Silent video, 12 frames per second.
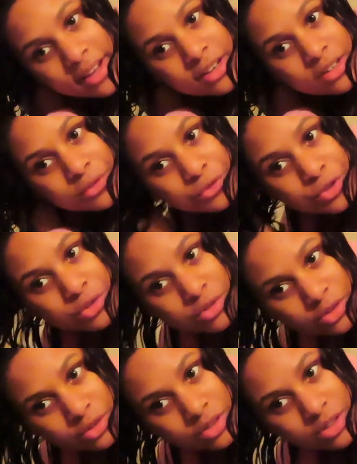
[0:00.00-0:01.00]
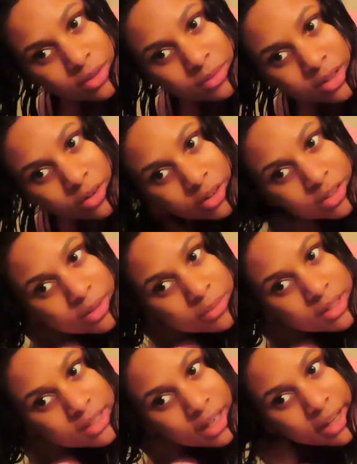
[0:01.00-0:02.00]
like a diffuser or
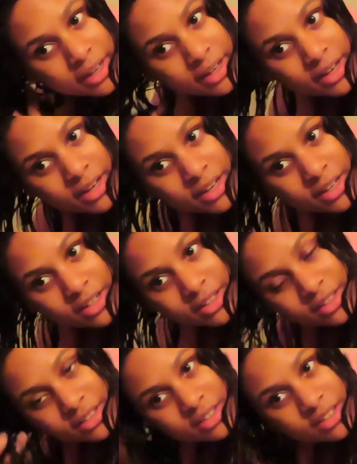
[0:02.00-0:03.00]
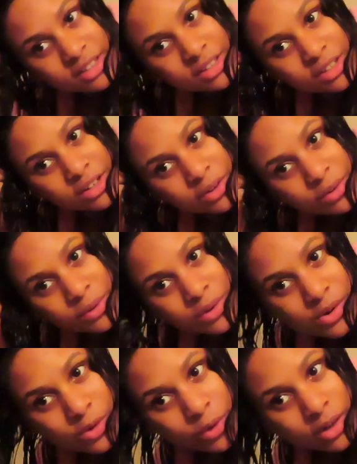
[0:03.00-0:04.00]
something to like, you know,
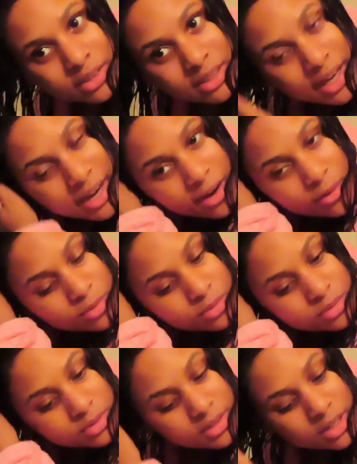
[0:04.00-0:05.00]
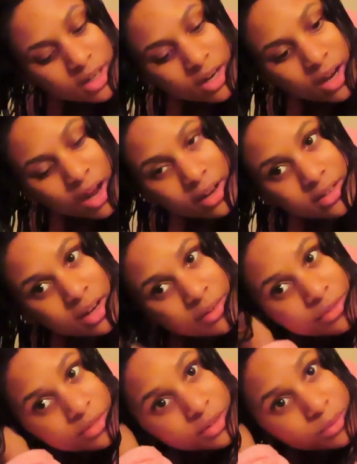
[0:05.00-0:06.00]
or a towel, I
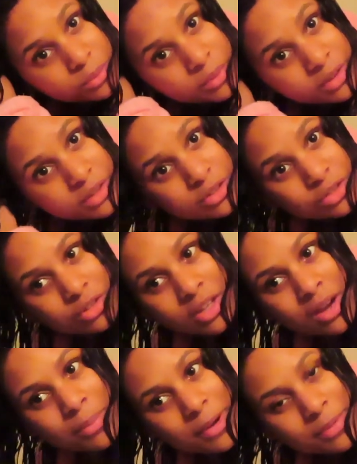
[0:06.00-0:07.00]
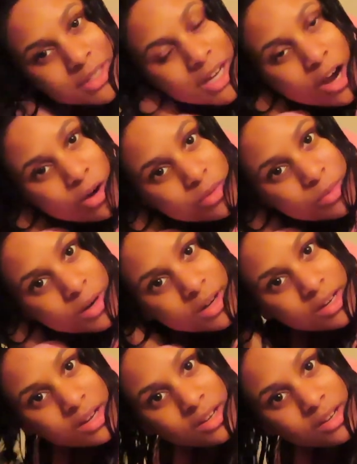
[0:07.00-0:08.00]
definitely would. Do you think a paper towel would
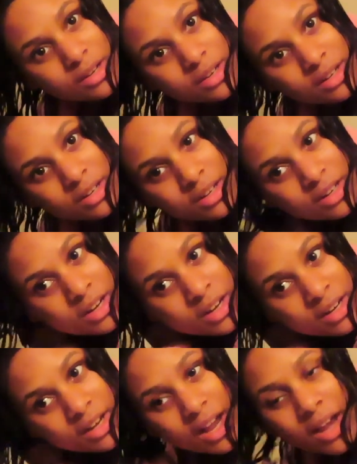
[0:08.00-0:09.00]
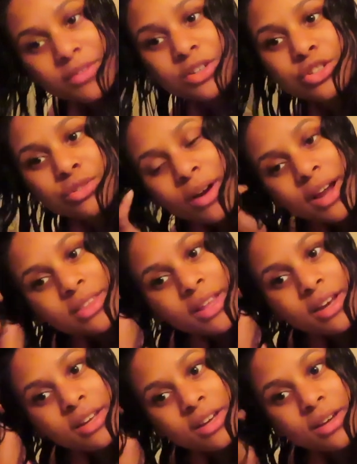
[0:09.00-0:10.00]
work? I haven't tried
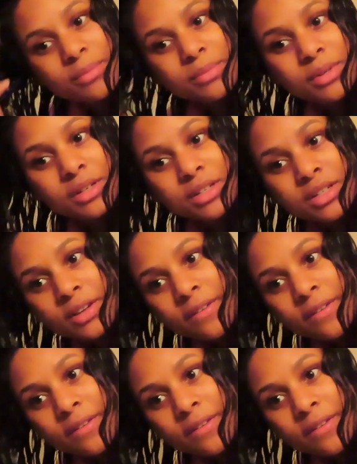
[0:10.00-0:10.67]
that yet, but